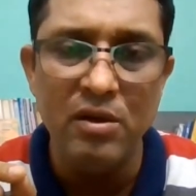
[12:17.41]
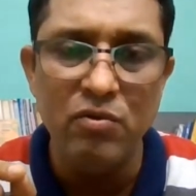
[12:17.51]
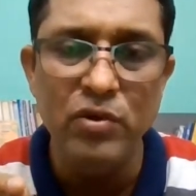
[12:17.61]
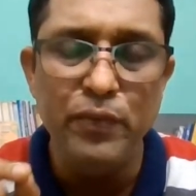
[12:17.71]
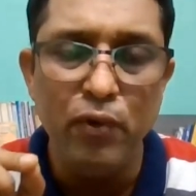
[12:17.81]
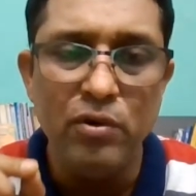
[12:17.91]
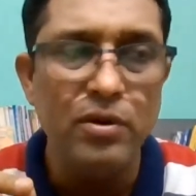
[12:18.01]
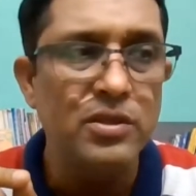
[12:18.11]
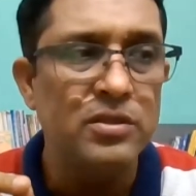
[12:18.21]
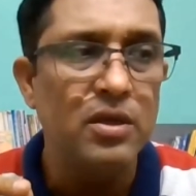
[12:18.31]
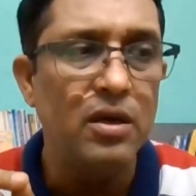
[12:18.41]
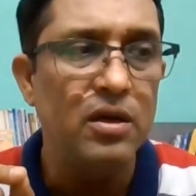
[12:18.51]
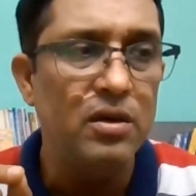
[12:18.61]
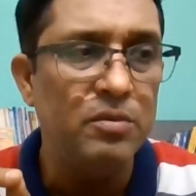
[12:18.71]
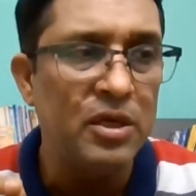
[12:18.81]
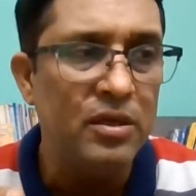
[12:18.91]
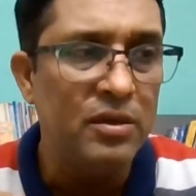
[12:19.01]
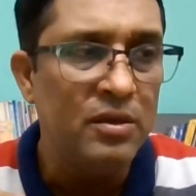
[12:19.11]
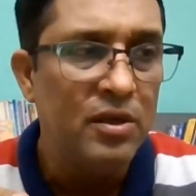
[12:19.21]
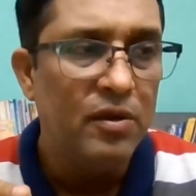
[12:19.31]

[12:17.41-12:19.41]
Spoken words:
we focus the